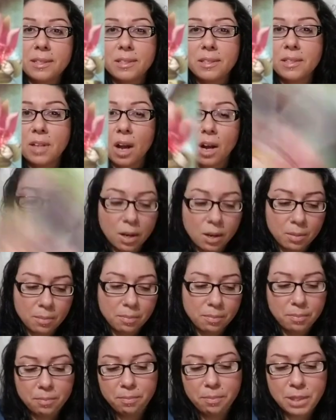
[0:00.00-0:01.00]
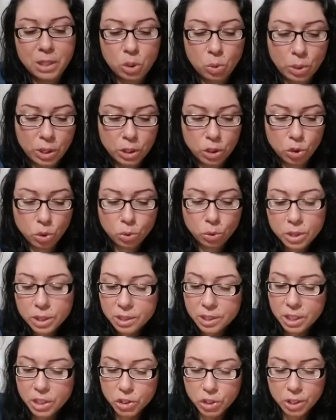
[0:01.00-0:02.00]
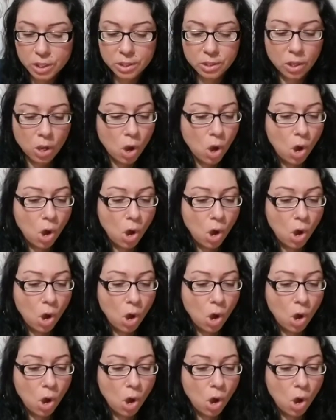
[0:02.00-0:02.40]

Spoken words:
stuck between two decisions.